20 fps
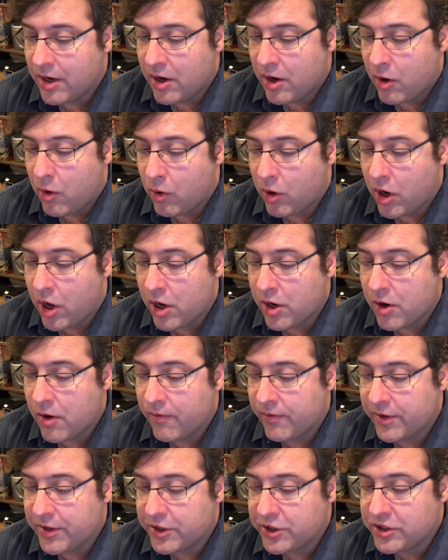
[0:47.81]
or hung
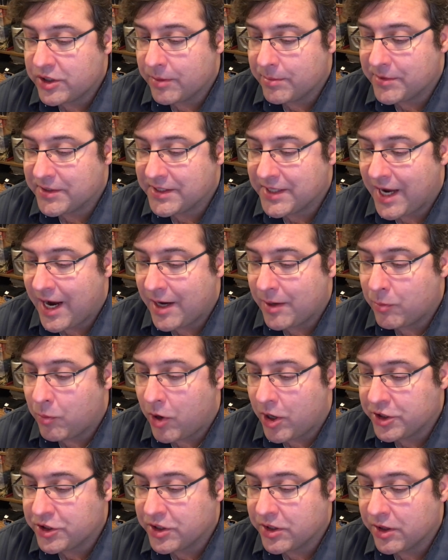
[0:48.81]
over the ship's side
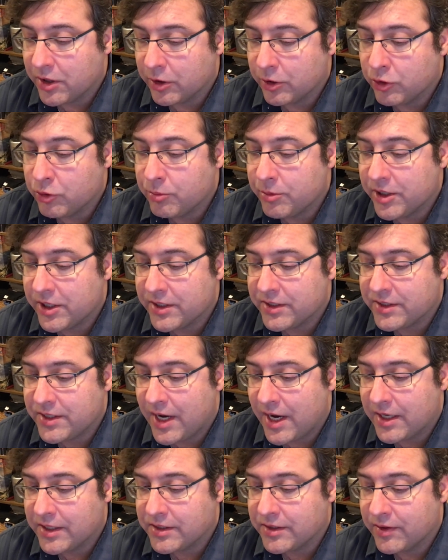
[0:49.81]
watching the luminous
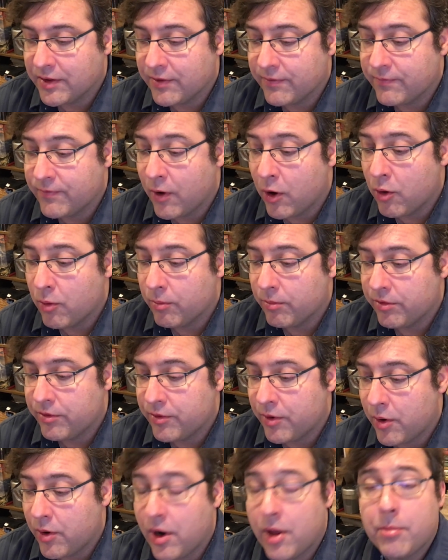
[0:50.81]
dance of the foam
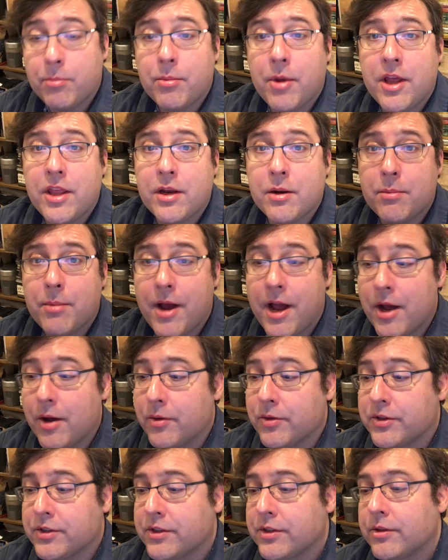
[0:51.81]
thrown up by their
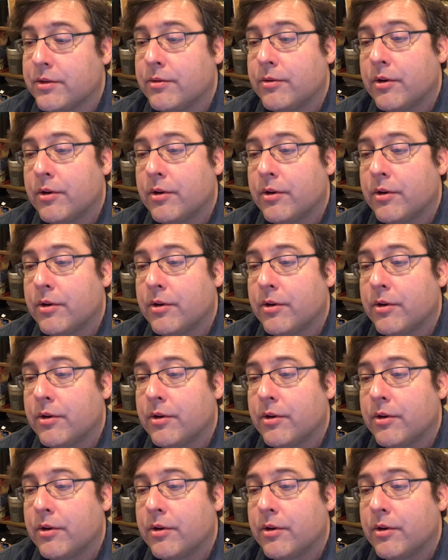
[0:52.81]
bows.